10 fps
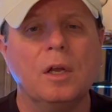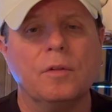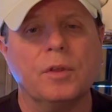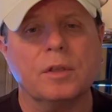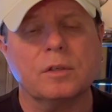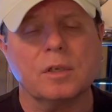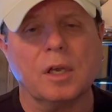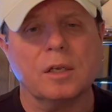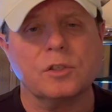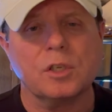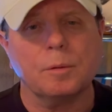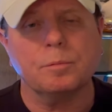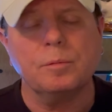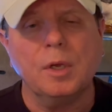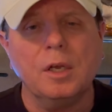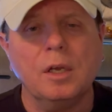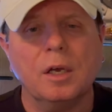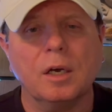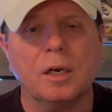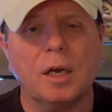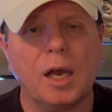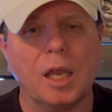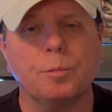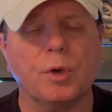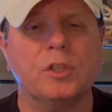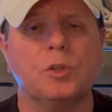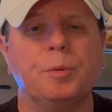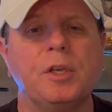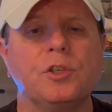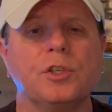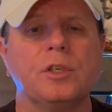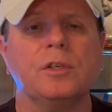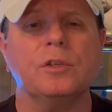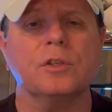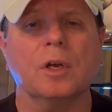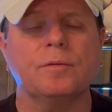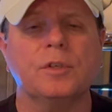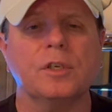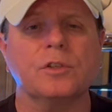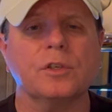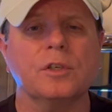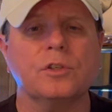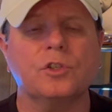that some hybrid species of discus